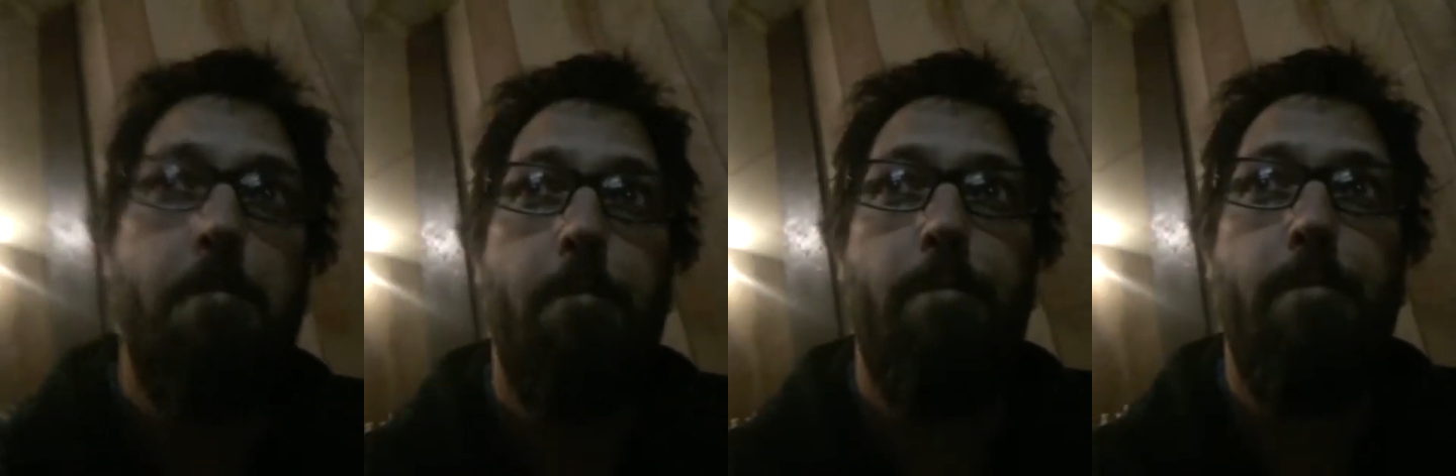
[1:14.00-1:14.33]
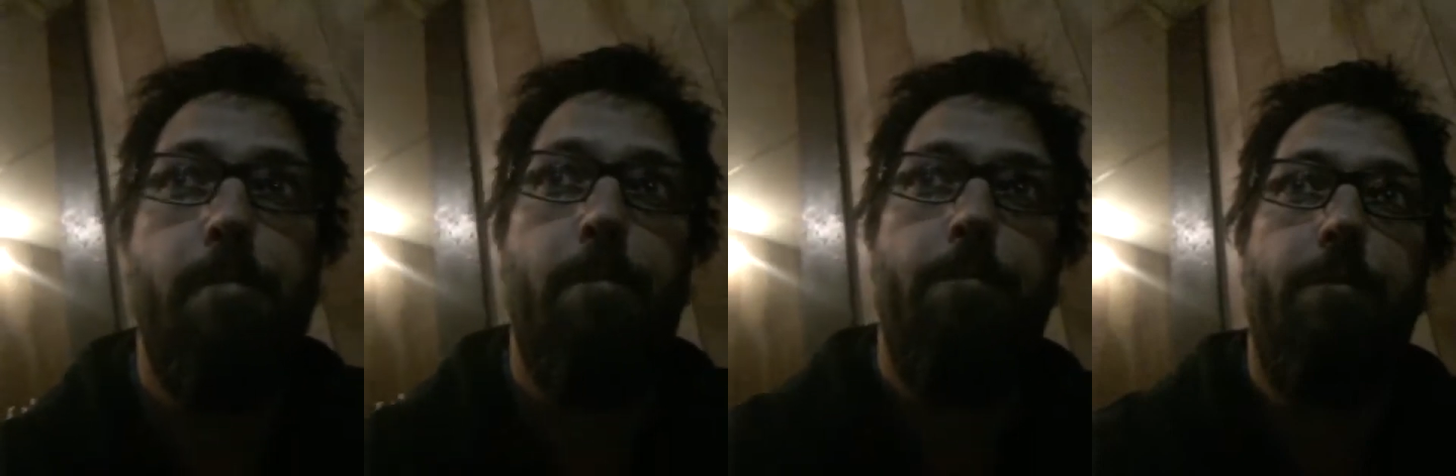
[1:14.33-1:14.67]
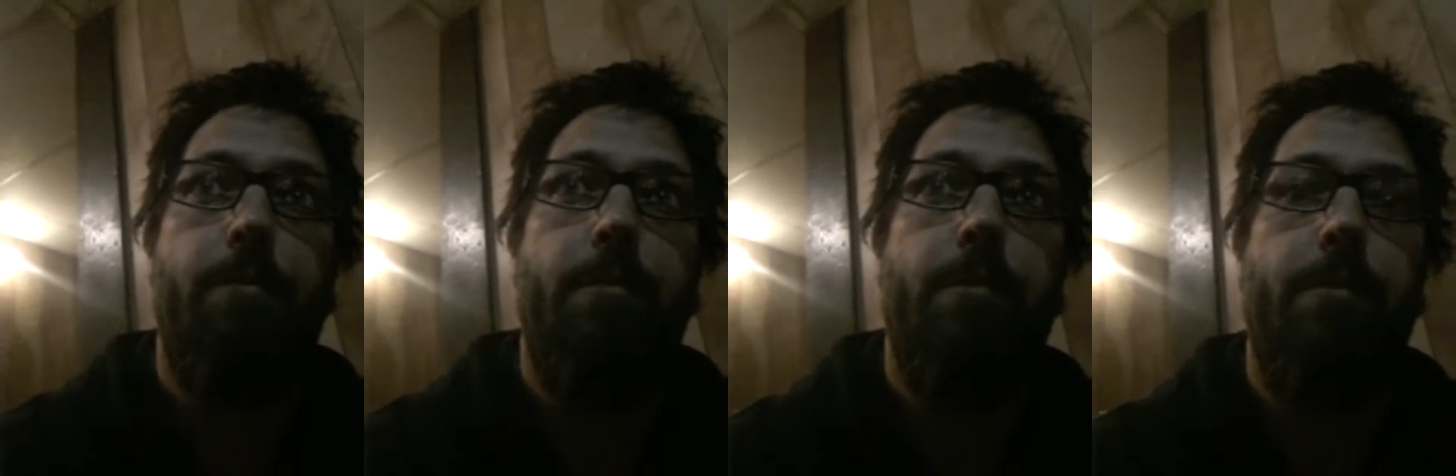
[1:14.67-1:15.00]
these women would love
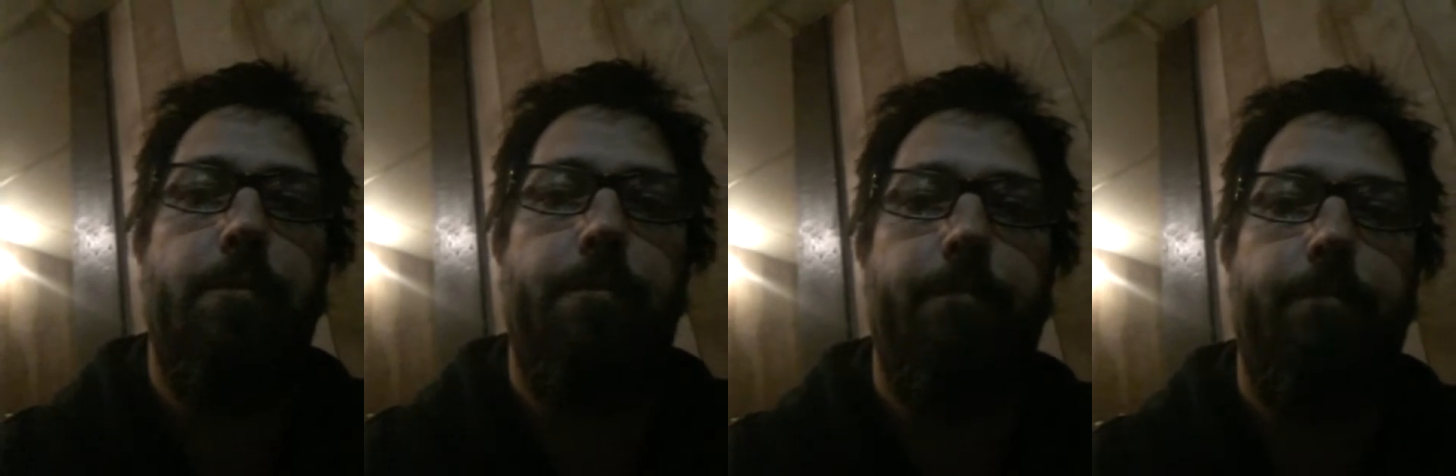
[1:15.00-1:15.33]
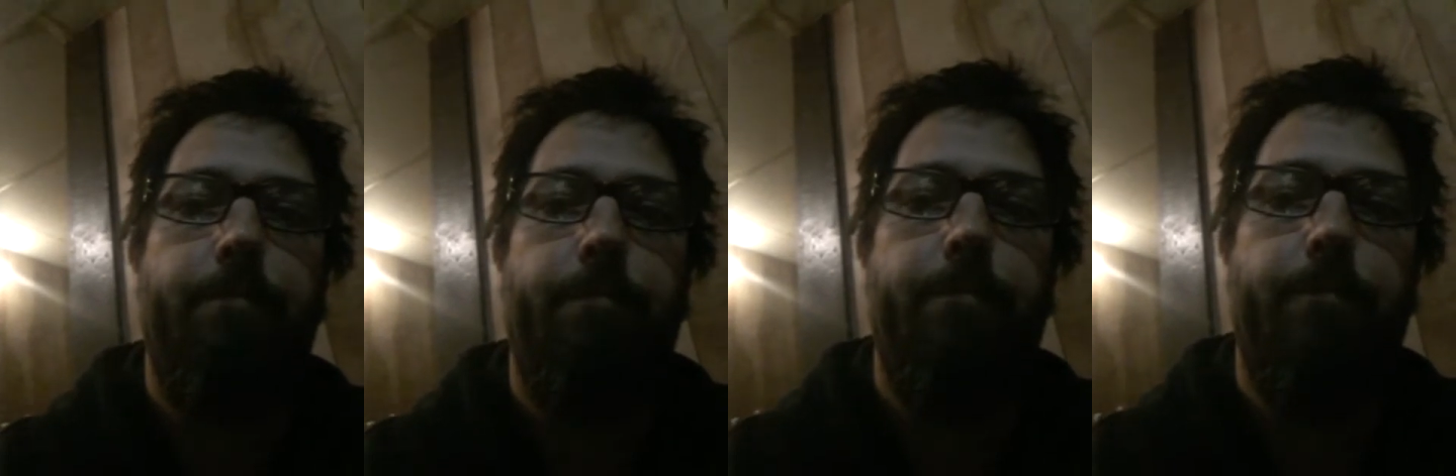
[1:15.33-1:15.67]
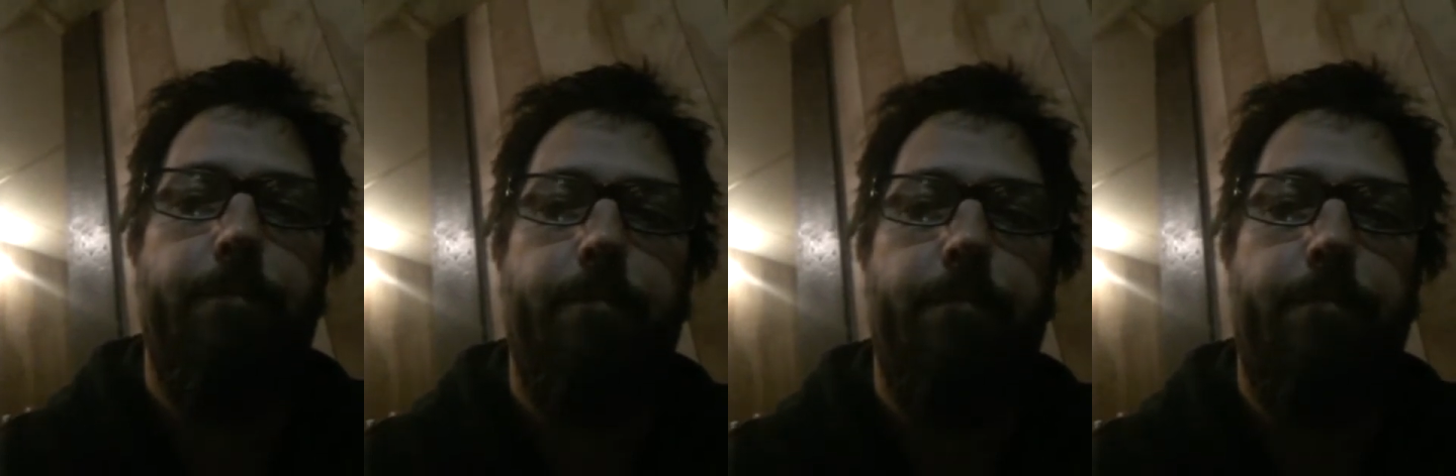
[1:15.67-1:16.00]
to pick up a victory
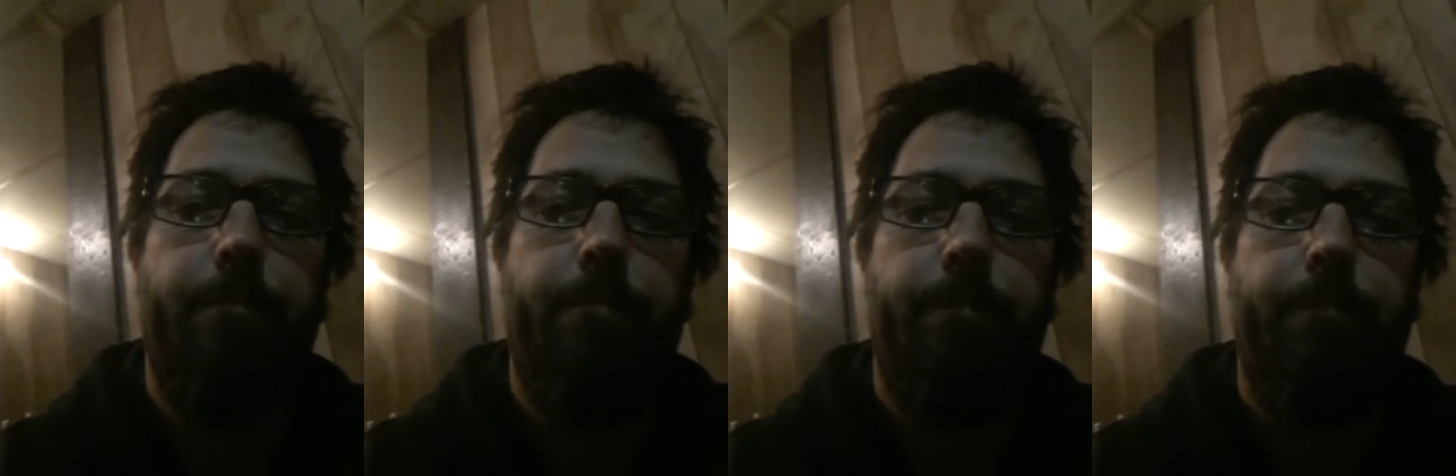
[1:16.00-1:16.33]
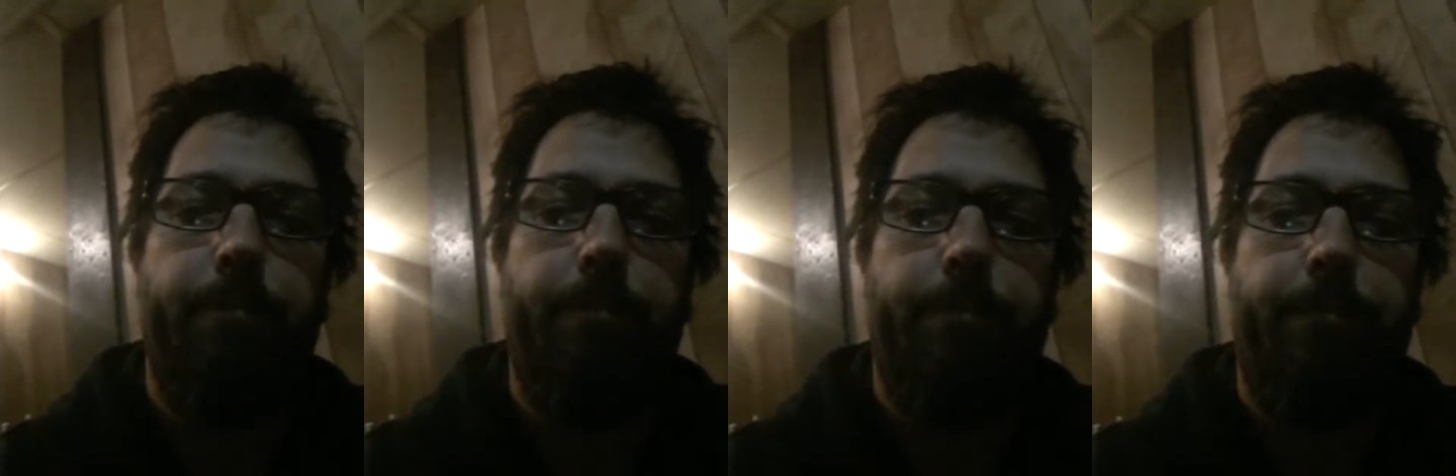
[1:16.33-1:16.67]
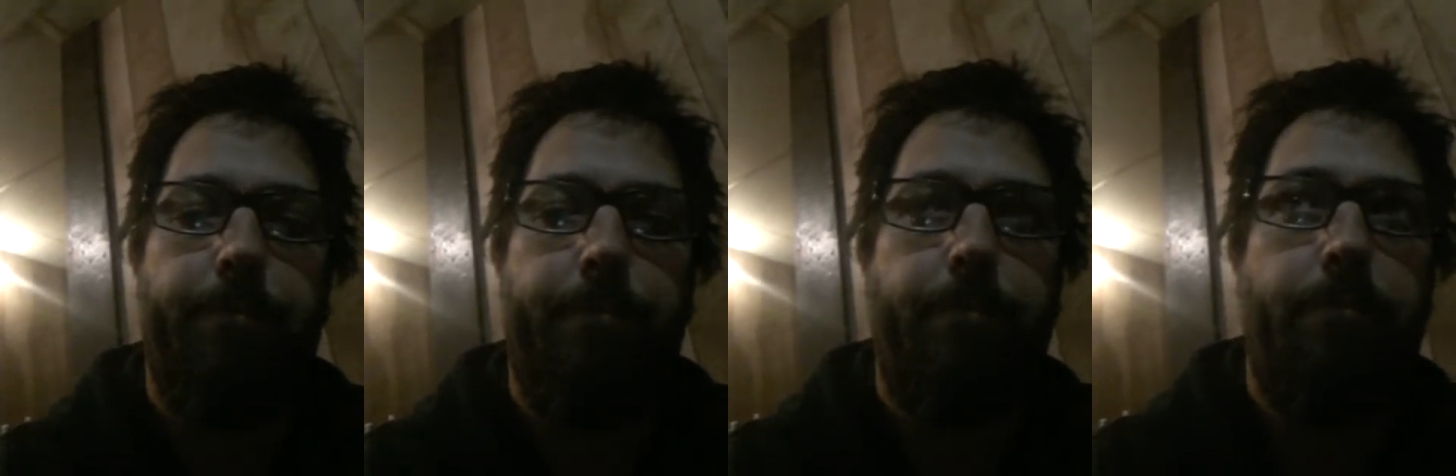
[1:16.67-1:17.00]
tonight, build a little extra
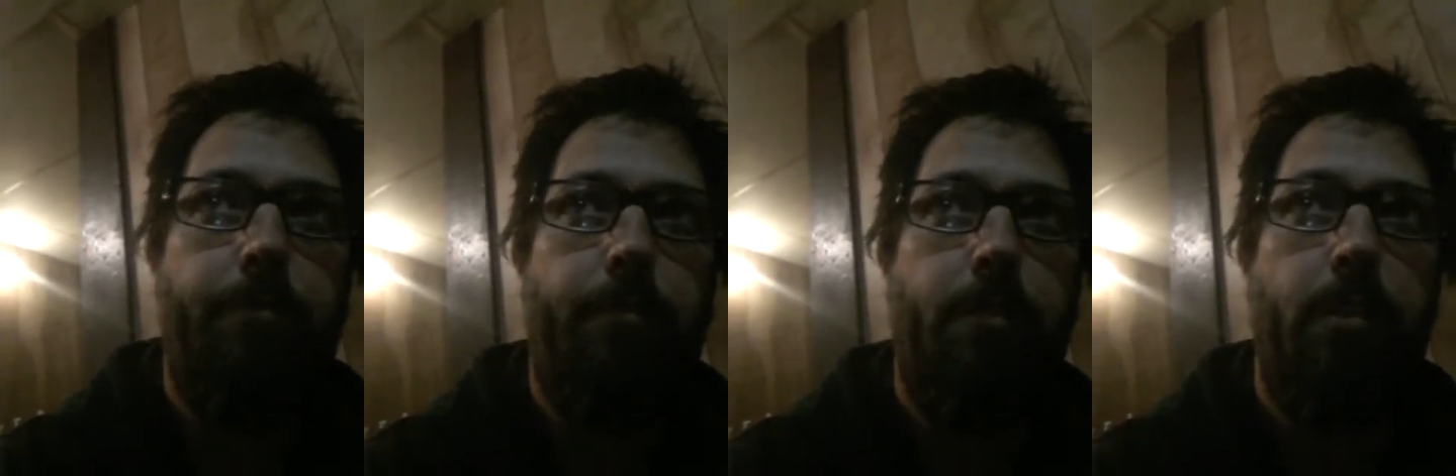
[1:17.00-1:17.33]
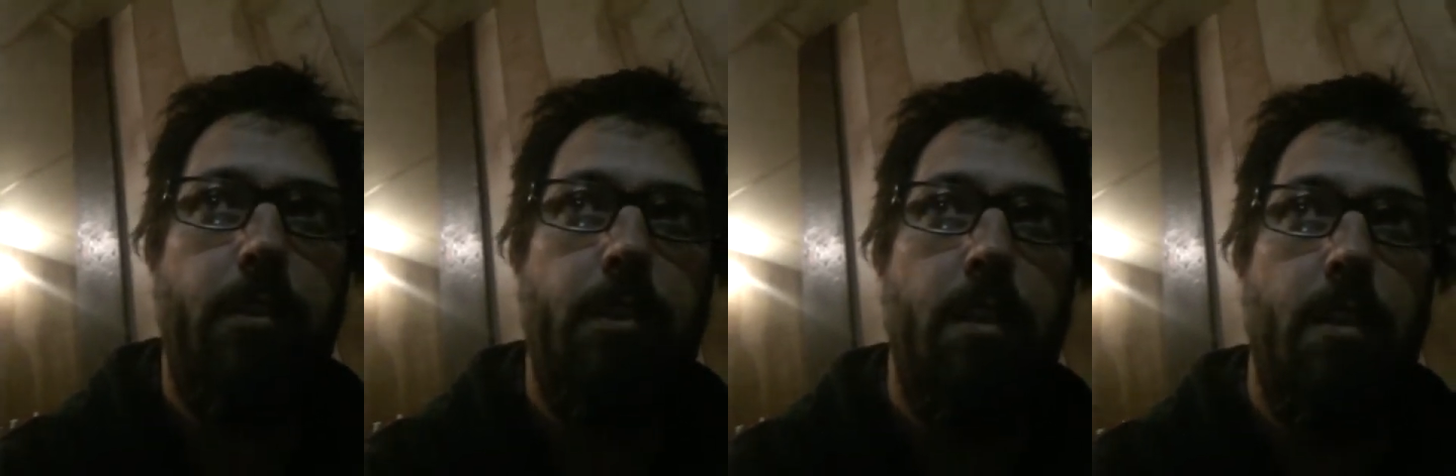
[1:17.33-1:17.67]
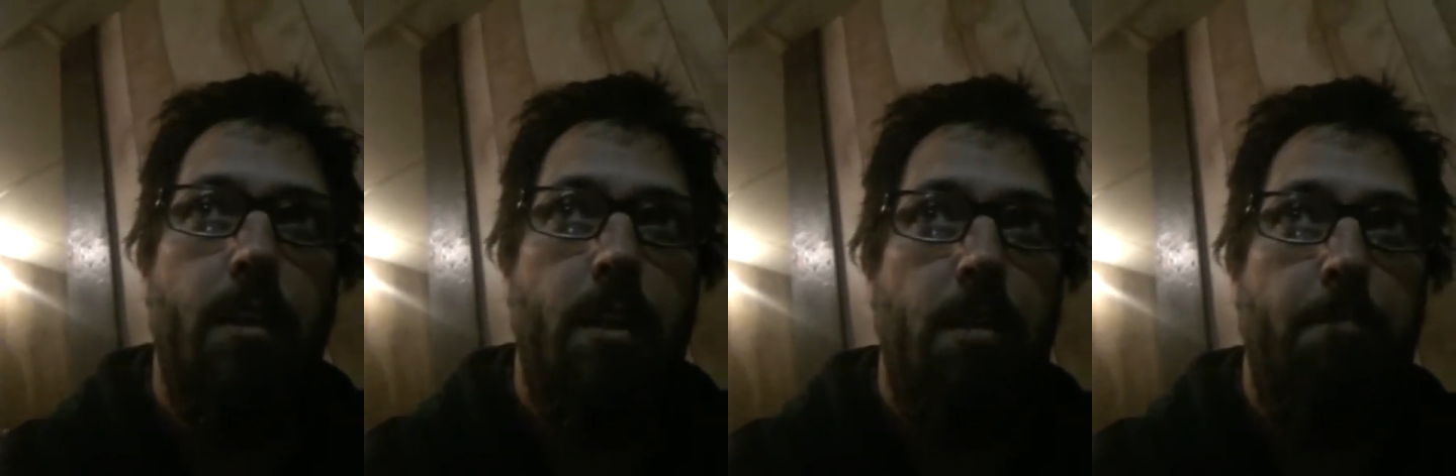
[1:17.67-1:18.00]
momentum before the
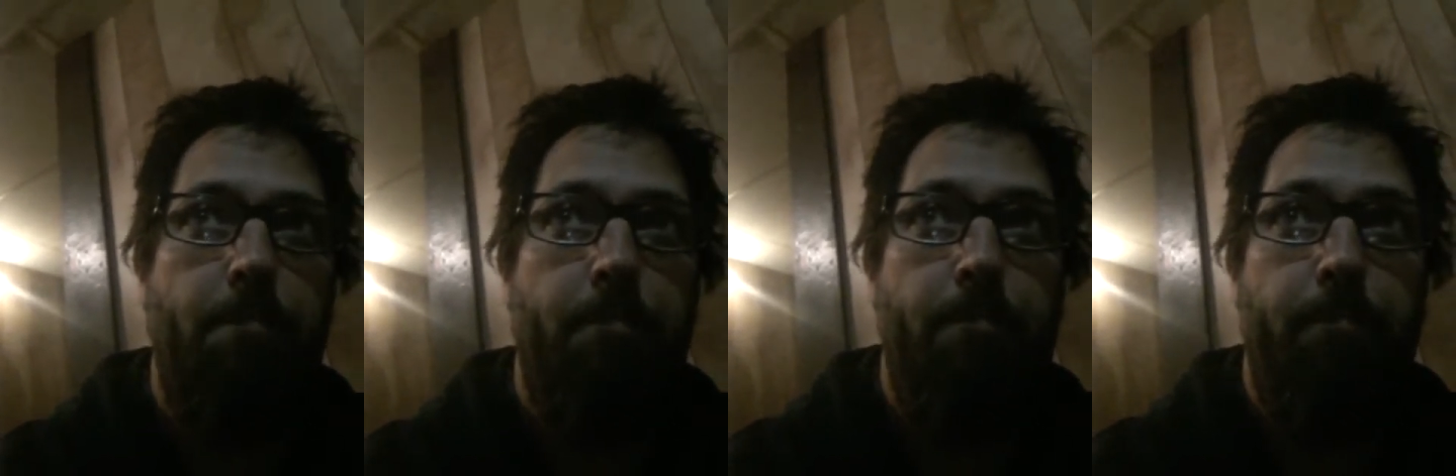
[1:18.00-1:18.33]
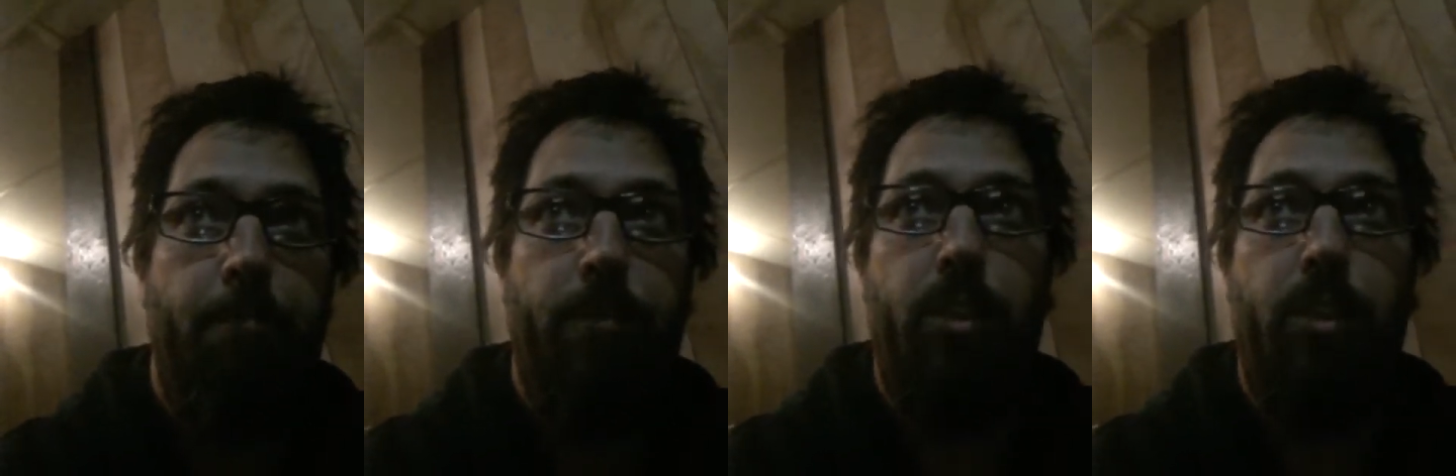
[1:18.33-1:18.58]
Battle Royal.